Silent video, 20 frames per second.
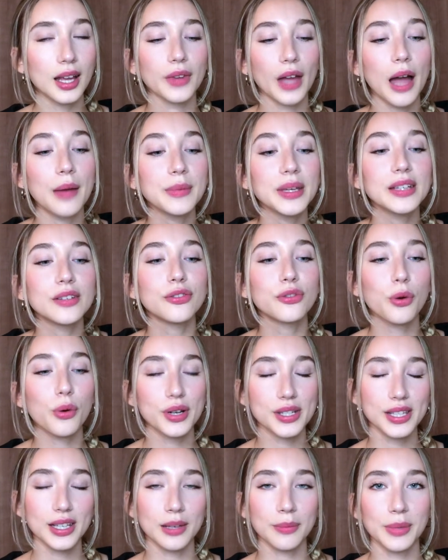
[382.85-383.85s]
I mean, of
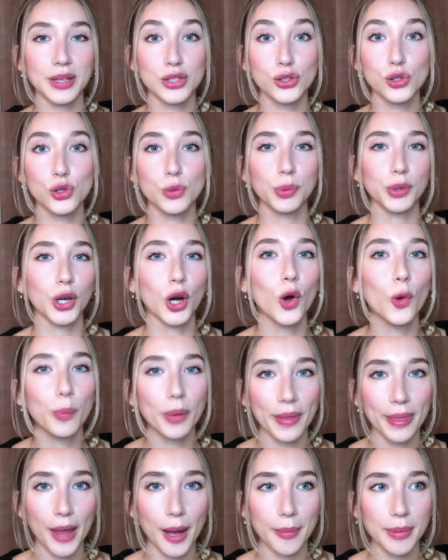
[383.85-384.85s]
course it can be super
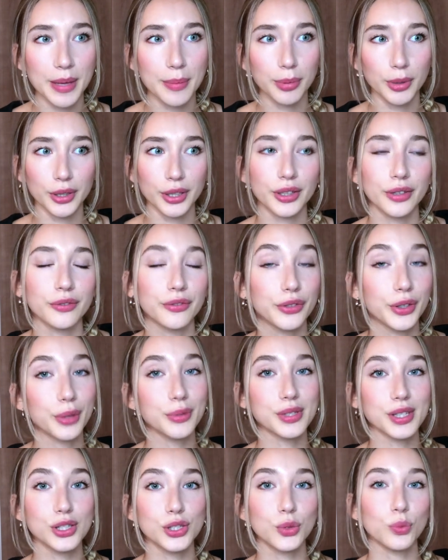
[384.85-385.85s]
open that people are
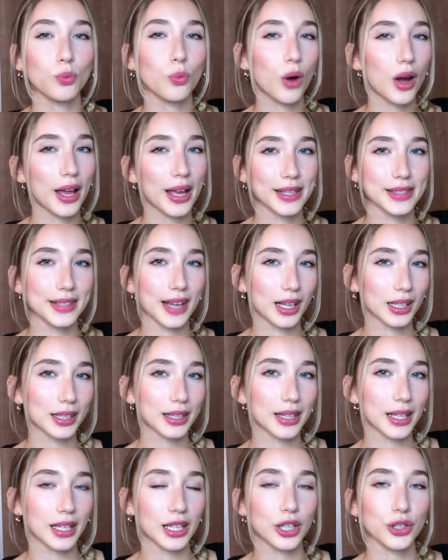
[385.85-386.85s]
confused as to what exactly
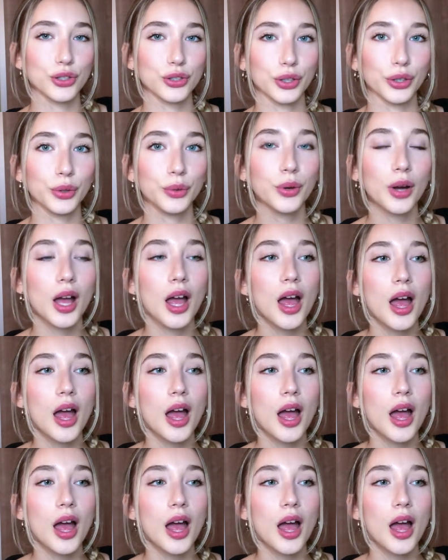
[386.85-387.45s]
they need to do,